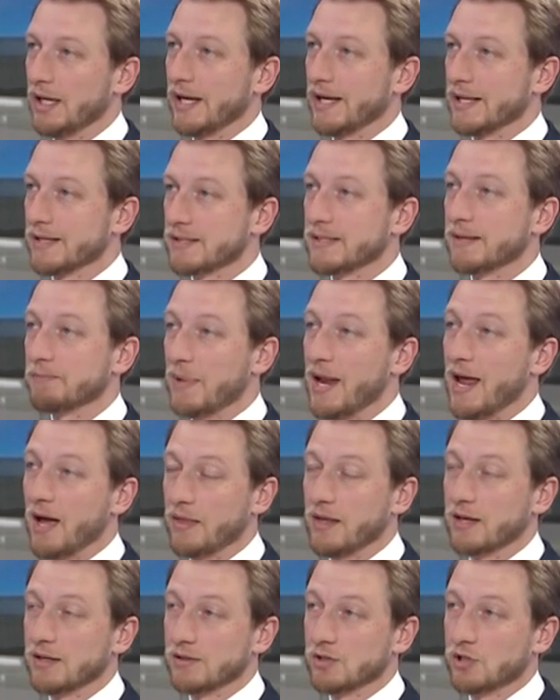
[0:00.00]
It's now
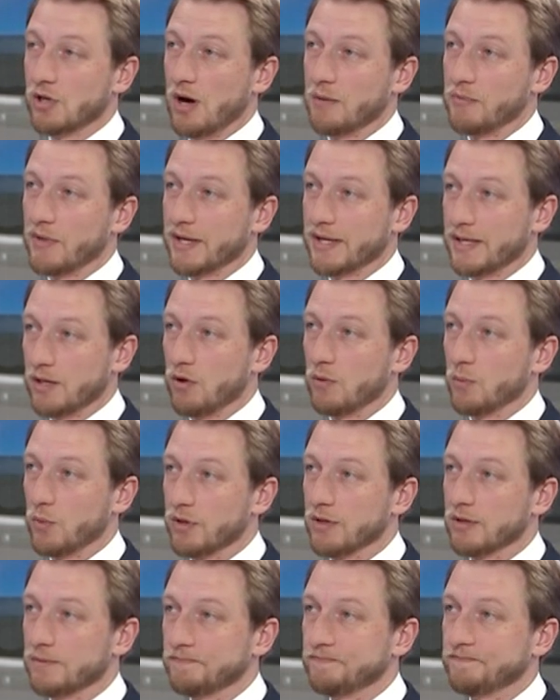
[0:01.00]
that time they get on
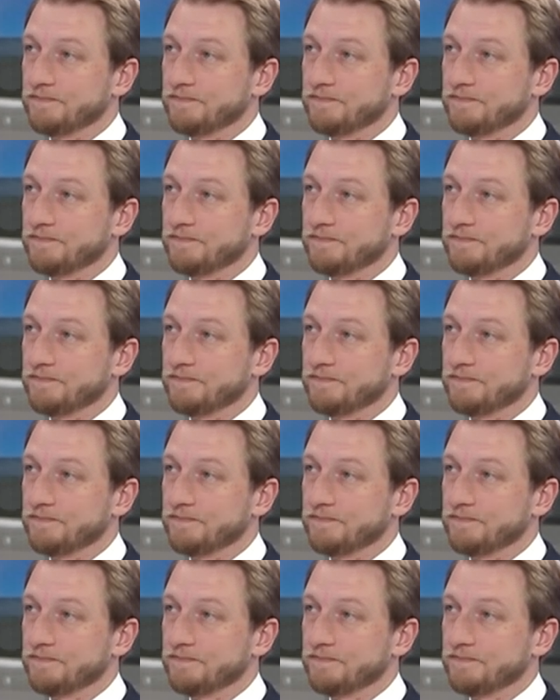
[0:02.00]
with it.